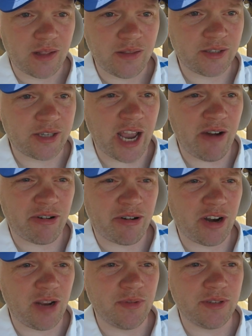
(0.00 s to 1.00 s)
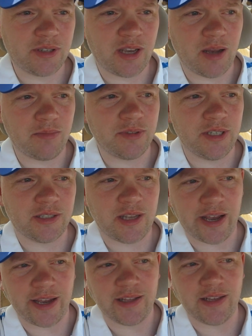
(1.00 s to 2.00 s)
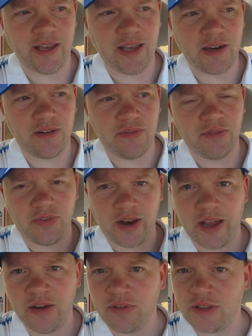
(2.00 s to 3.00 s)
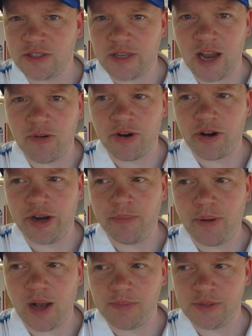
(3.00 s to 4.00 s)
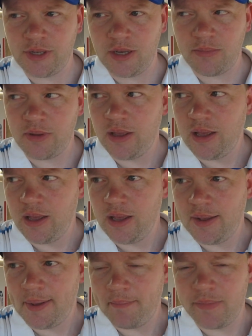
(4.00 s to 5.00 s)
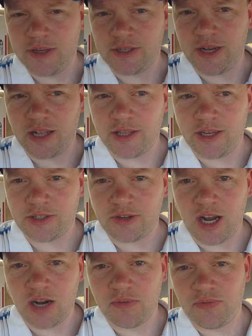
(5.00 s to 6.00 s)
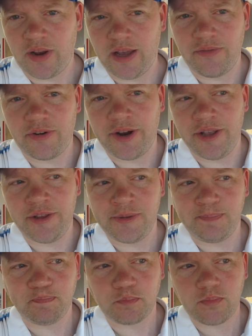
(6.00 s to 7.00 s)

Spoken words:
The sour cream has come, it's like at the end of the flavor, the sour cream pops up, but it's not that strong of a flavor either.